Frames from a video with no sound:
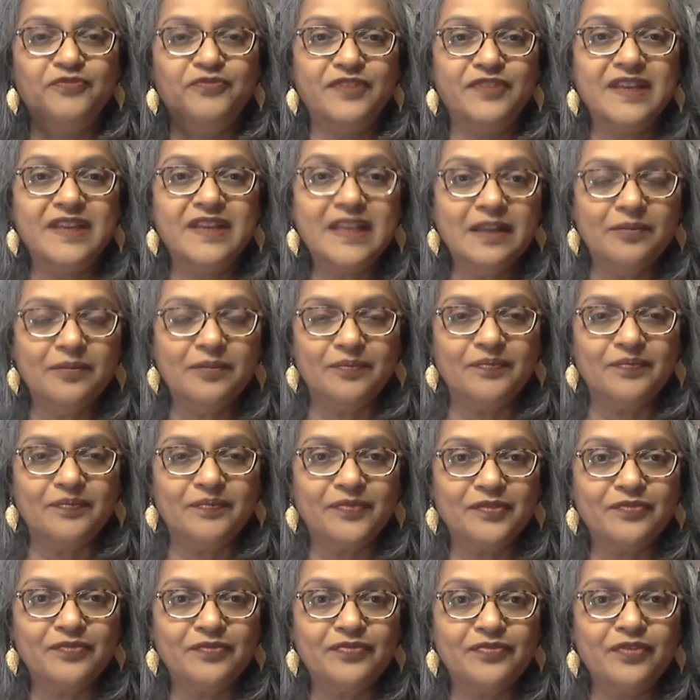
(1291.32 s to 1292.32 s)
freedom
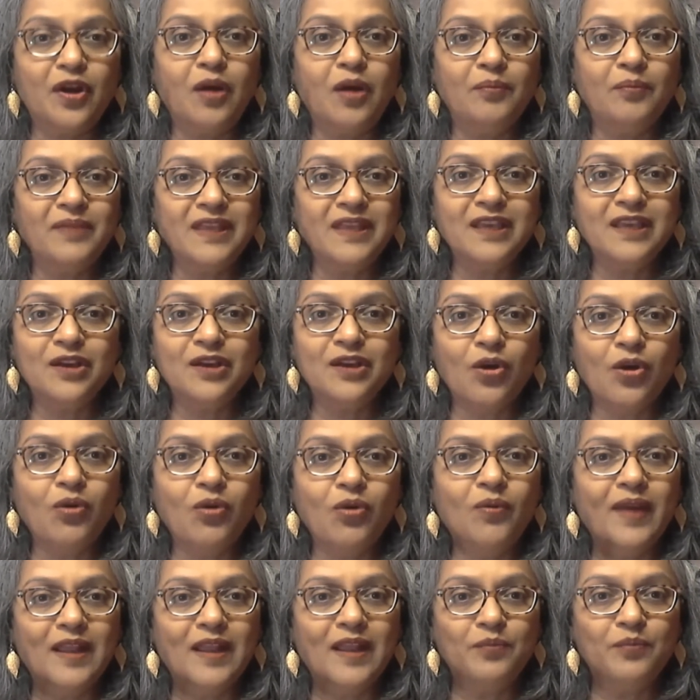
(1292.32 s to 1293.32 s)
from
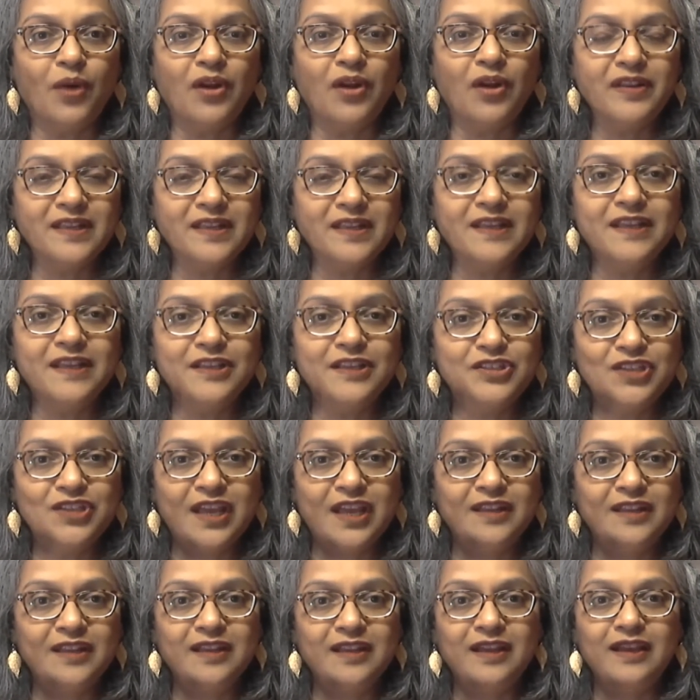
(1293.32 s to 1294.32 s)
ego and bondage
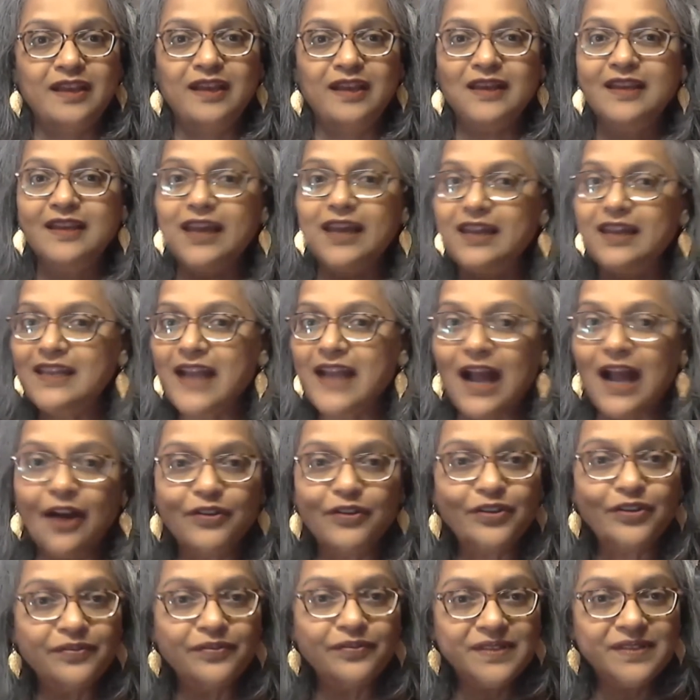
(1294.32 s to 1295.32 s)
and getting
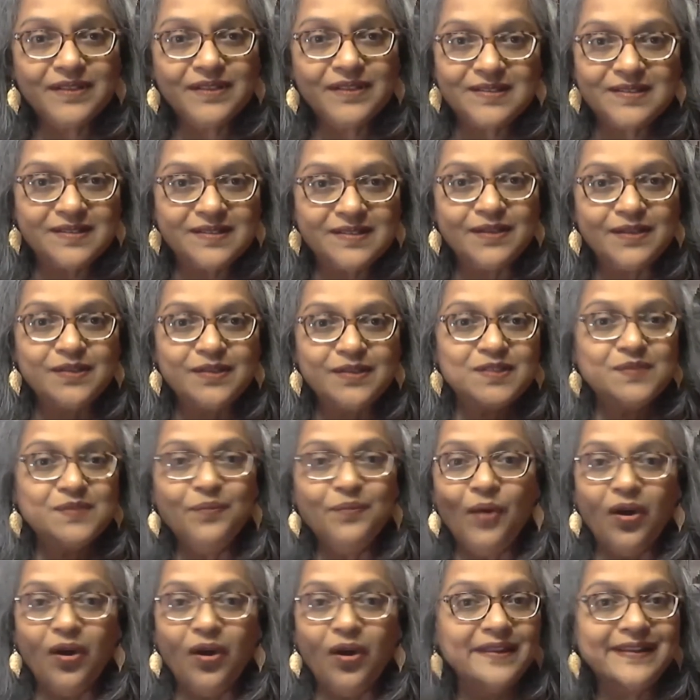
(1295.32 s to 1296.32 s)
out of this
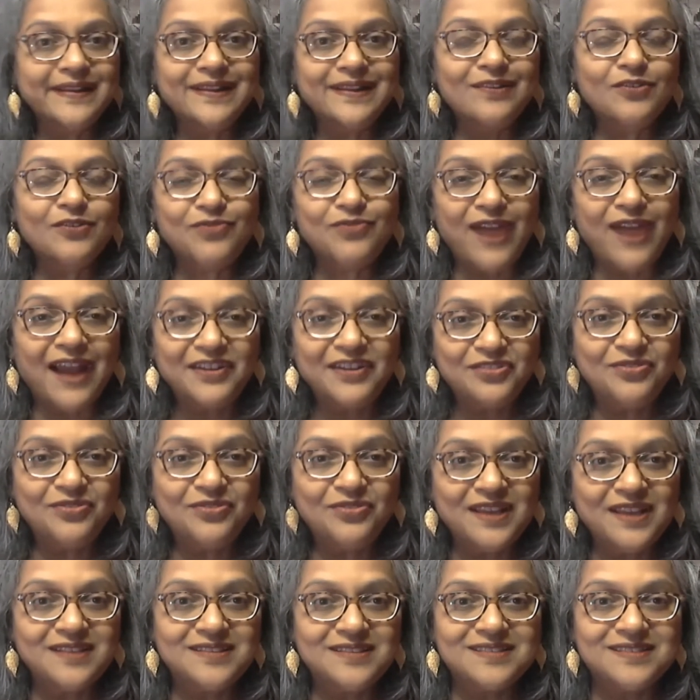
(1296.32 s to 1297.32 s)
small little rat
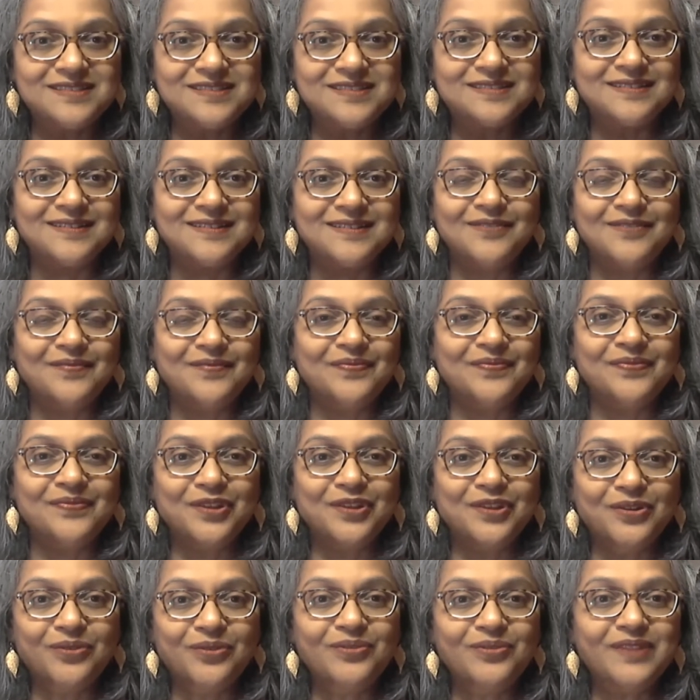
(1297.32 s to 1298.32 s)
race
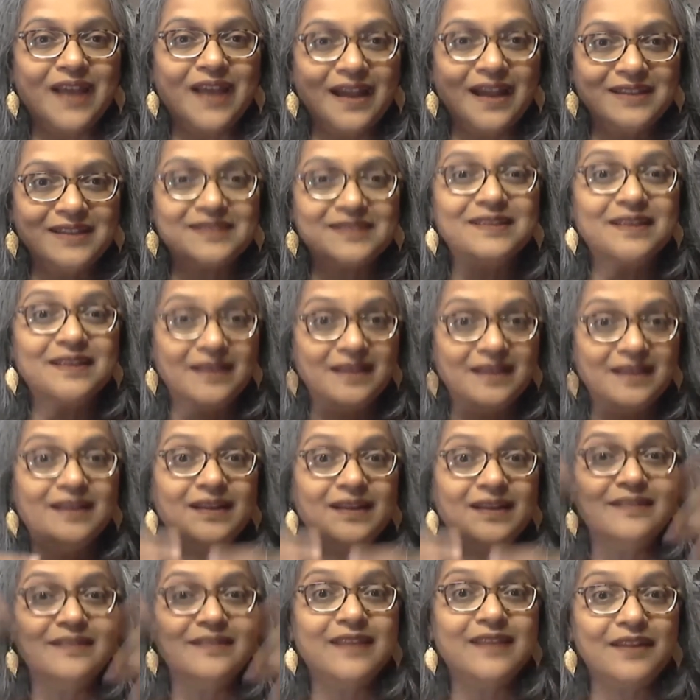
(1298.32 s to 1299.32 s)
you know that
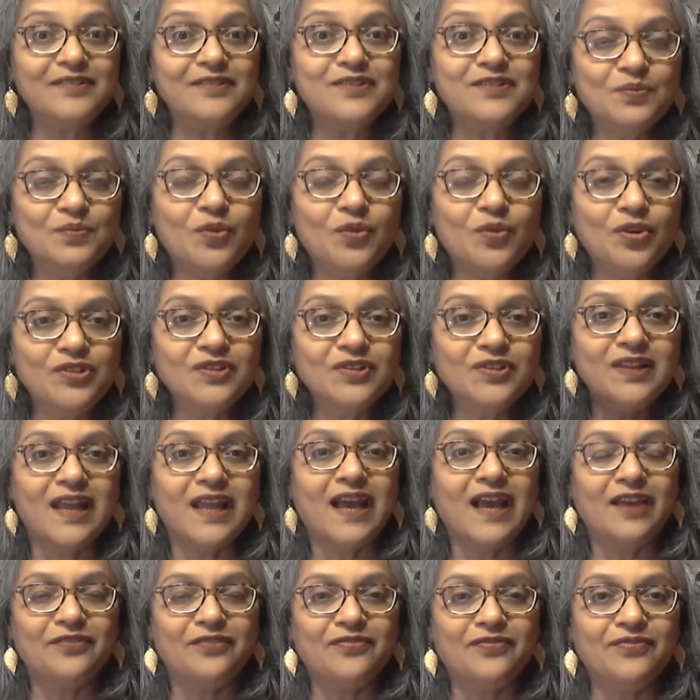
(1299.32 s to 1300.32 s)
there is more to
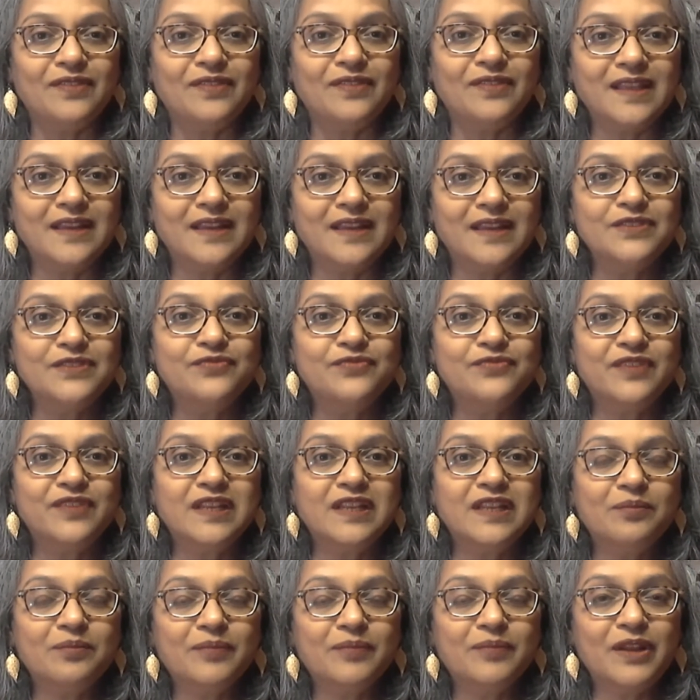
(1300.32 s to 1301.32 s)
life there is
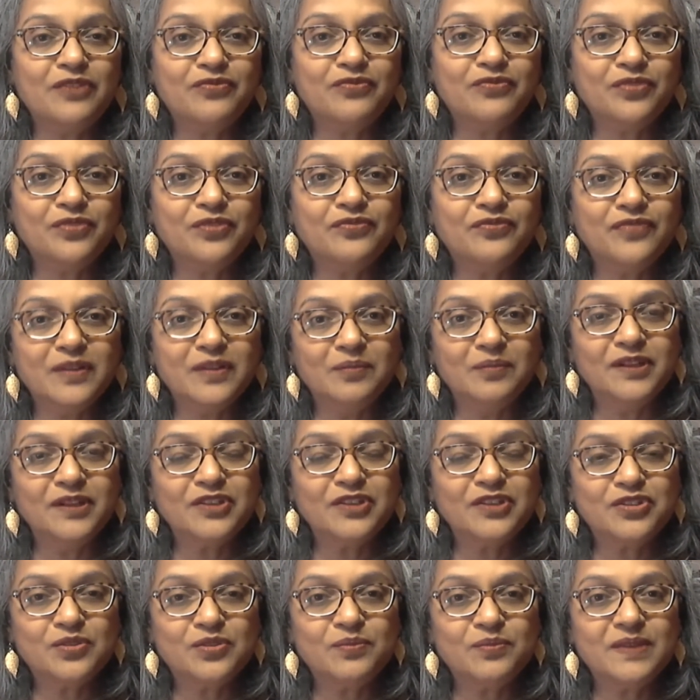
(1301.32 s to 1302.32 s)
freedom and
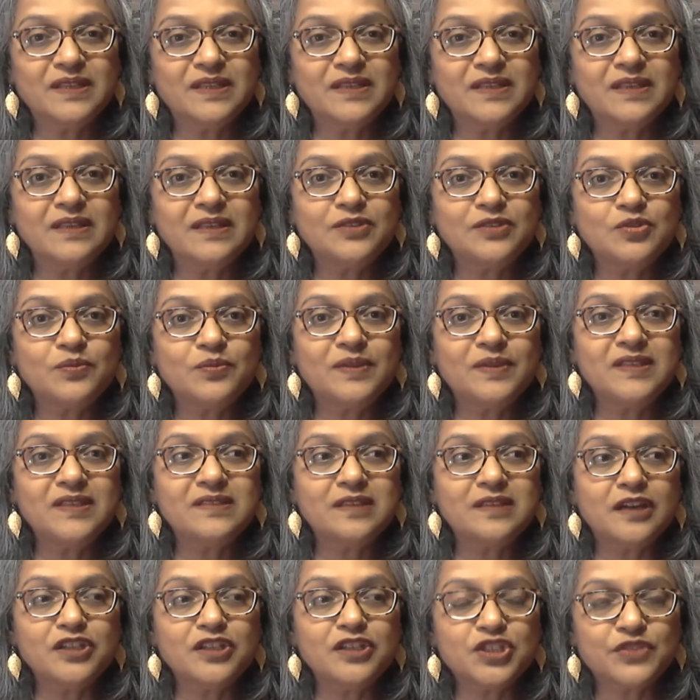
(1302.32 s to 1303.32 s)
fulfillment to be to be
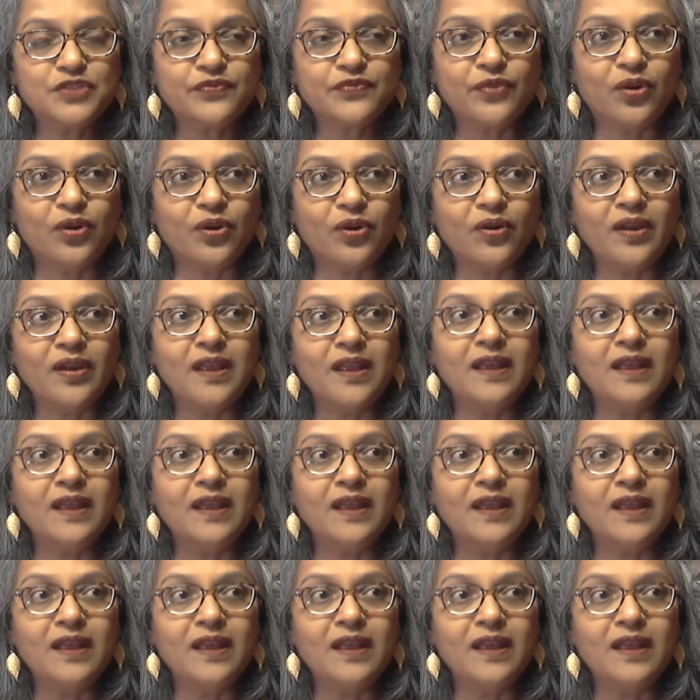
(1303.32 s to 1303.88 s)
searched for